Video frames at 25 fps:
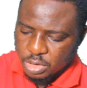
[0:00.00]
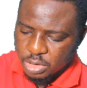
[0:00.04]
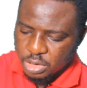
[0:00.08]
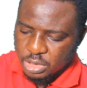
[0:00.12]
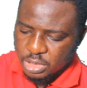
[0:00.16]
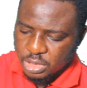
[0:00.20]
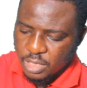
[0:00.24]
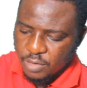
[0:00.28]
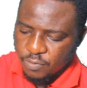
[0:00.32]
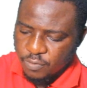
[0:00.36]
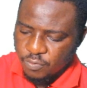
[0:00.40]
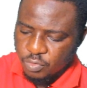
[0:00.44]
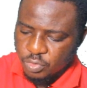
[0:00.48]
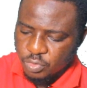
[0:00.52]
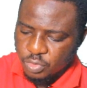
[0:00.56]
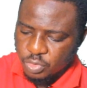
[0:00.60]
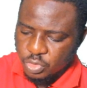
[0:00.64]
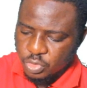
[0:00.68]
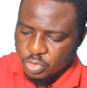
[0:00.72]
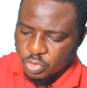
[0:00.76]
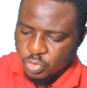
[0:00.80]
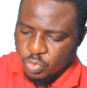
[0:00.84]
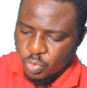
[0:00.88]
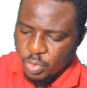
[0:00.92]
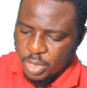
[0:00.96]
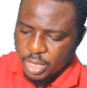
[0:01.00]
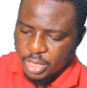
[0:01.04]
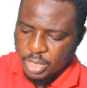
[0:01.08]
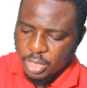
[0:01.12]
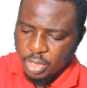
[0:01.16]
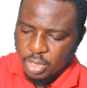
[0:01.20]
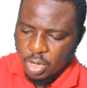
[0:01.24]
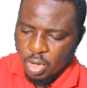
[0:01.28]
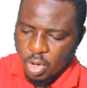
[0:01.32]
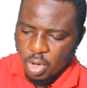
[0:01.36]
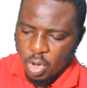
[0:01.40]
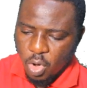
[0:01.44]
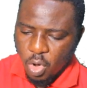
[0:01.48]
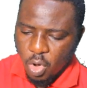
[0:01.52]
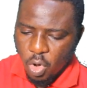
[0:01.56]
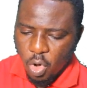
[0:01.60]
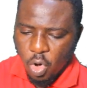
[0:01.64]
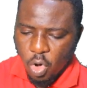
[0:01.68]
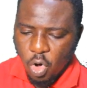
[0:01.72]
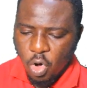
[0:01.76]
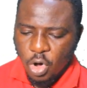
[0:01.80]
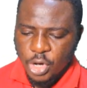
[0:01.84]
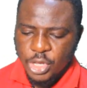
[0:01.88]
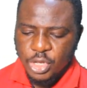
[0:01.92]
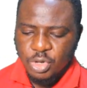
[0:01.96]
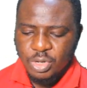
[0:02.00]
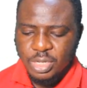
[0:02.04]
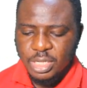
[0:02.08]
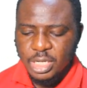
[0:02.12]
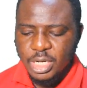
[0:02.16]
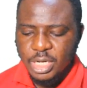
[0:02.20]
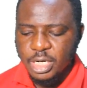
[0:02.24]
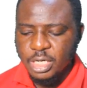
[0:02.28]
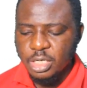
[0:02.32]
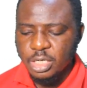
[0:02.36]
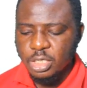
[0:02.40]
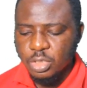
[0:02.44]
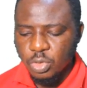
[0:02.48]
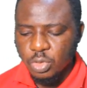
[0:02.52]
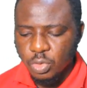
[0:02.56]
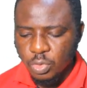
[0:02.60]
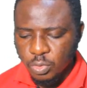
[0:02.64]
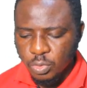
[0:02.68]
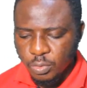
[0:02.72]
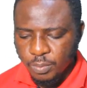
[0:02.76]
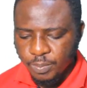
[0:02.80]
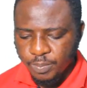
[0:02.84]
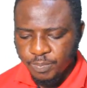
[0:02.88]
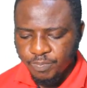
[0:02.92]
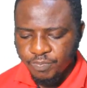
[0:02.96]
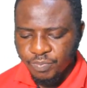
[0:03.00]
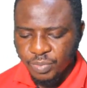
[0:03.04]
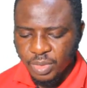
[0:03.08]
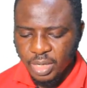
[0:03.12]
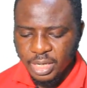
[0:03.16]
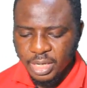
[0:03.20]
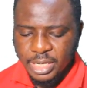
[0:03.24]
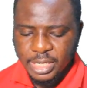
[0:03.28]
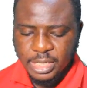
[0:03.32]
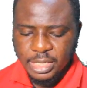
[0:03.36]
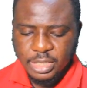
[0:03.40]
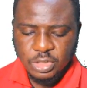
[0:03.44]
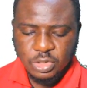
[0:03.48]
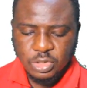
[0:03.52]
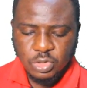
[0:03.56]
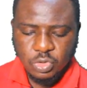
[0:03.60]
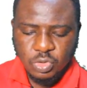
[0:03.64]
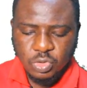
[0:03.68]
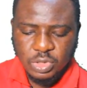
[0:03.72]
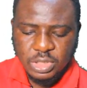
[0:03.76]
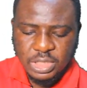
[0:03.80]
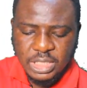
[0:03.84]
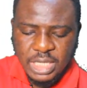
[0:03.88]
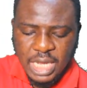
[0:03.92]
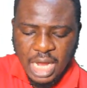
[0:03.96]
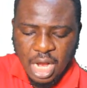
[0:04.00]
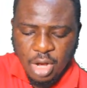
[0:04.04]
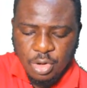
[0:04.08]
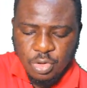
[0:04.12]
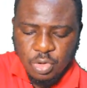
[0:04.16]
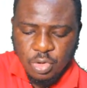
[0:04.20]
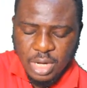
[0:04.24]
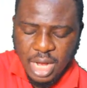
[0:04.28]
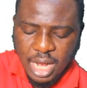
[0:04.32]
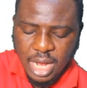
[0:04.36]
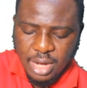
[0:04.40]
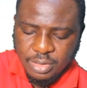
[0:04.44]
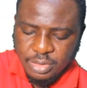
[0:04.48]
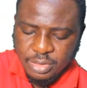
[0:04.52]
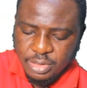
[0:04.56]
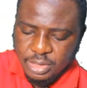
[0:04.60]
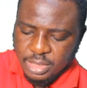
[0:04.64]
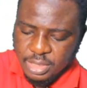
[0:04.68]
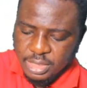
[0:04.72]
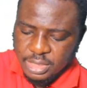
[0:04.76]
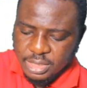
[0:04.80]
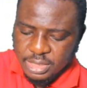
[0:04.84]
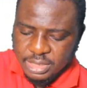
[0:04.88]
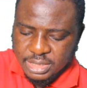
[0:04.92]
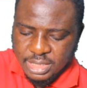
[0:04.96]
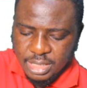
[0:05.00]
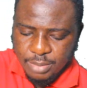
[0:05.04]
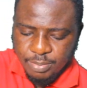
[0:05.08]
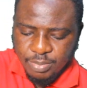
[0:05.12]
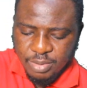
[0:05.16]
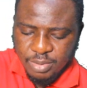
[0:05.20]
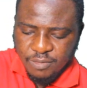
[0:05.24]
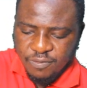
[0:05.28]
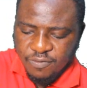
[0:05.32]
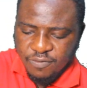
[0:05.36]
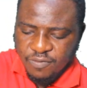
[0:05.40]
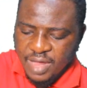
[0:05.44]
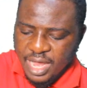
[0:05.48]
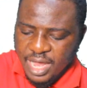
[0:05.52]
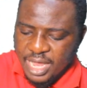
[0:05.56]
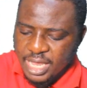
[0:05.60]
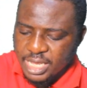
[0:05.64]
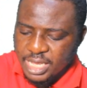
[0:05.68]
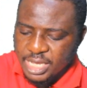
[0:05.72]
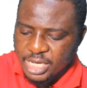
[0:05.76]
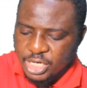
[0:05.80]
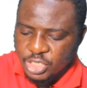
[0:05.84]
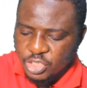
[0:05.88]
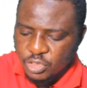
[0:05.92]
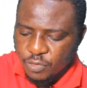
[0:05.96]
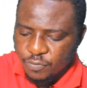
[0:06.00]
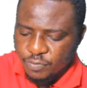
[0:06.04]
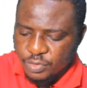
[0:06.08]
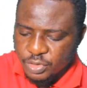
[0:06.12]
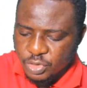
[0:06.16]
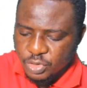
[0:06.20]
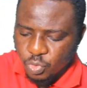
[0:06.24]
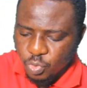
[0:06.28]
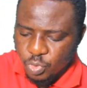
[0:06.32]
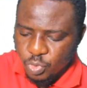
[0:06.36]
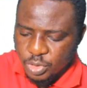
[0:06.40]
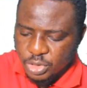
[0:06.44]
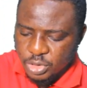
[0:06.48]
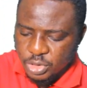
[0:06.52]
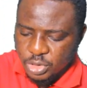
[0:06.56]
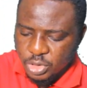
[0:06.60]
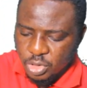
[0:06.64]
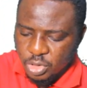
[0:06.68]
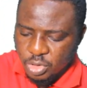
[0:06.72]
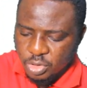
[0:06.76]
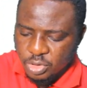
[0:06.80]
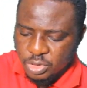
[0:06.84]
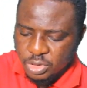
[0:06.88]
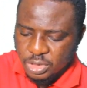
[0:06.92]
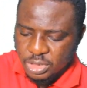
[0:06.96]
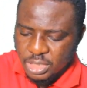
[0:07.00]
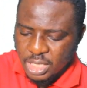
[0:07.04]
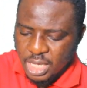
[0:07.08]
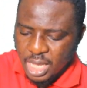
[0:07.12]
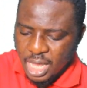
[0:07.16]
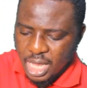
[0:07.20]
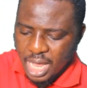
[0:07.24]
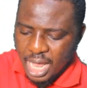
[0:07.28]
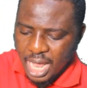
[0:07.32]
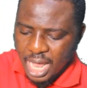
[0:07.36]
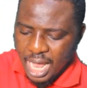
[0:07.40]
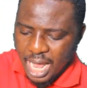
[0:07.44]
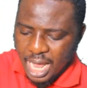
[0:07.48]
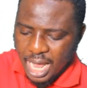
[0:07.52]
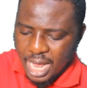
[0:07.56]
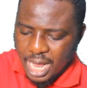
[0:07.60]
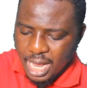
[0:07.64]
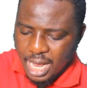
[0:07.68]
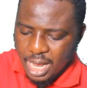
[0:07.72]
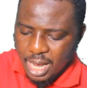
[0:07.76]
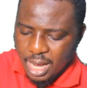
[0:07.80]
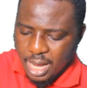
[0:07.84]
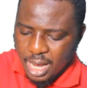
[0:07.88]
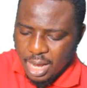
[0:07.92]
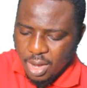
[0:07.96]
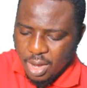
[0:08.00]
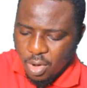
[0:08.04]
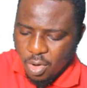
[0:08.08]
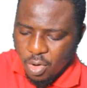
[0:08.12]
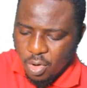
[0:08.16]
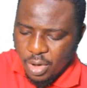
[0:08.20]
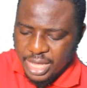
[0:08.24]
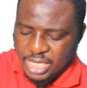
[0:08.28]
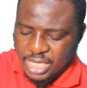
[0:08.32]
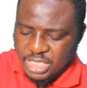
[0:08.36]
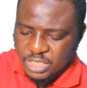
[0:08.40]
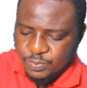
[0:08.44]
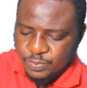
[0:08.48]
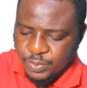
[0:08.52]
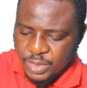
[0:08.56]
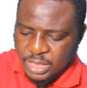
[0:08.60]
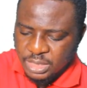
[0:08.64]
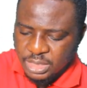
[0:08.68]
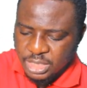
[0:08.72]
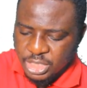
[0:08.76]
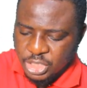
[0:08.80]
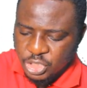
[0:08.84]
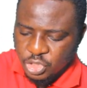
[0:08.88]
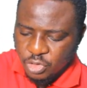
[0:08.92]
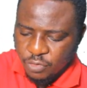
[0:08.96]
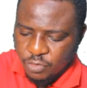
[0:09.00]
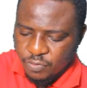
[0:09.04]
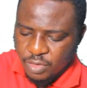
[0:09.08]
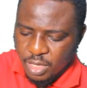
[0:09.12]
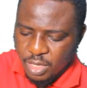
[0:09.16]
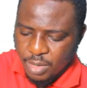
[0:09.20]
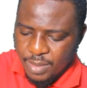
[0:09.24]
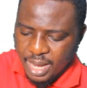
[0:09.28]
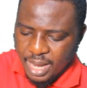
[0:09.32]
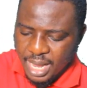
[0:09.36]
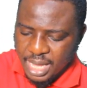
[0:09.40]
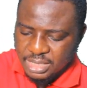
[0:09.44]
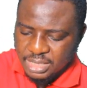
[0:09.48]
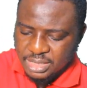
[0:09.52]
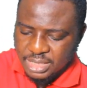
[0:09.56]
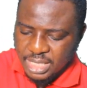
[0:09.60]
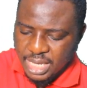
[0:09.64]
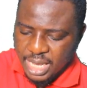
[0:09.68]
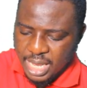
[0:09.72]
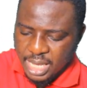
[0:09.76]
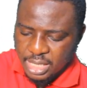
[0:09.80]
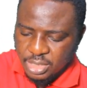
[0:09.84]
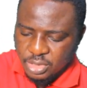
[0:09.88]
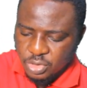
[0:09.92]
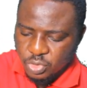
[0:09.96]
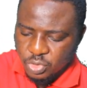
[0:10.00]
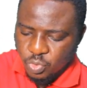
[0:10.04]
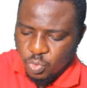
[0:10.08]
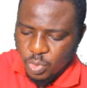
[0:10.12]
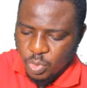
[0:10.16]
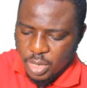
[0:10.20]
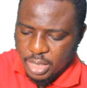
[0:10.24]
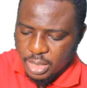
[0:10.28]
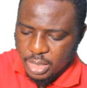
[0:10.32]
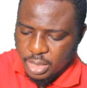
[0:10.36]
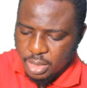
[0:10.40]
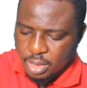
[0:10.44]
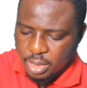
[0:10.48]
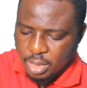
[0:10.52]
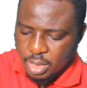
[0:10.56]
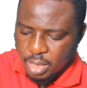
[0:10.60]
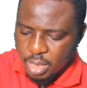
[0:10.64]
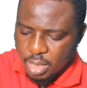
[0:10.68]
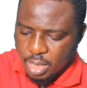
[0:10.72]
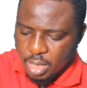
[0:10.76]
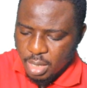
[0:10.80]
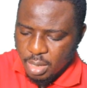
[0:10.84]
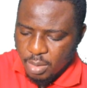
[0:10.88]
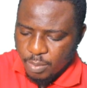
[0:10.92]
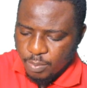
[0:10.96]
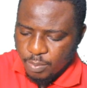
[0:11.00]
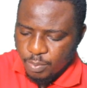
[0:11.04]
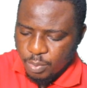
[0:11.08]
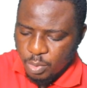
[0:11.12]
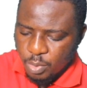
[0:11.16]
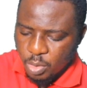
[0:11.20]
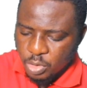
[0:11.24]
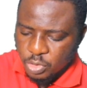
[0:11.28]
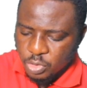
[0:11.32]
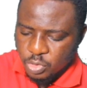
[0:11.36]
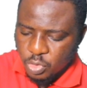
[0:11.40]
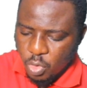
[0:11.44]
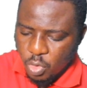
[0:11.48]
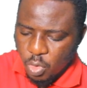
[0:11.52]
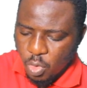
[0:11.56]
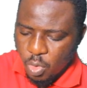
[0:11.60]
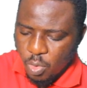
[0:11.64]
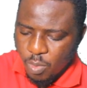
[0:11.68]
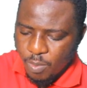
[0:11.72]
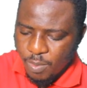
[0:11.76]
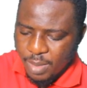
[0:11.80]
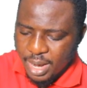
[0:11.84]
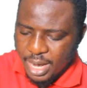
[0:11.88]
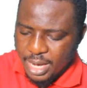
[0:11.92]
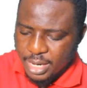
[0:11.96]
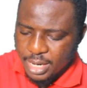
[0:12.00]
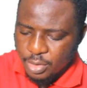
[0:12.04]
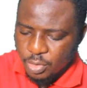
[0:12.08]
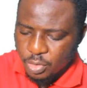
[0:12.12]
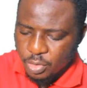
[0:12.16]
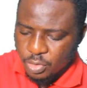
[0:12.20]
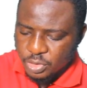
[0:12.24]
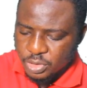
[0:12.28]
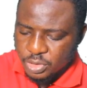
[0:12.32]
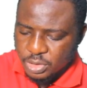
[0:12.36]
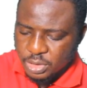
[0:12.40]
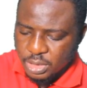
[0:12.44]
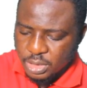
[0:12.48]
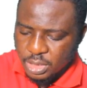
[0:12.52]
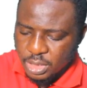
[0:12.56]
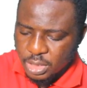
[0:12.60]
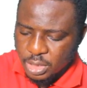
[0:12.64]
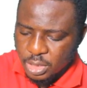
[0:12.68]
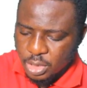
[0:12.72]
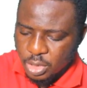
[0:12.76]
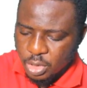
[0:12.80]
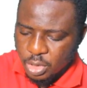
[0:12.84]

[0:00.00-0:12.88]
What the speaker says: 7 squared. All you need to do is to see how you can simplify each of these questions or express each of them as x squared plus or minus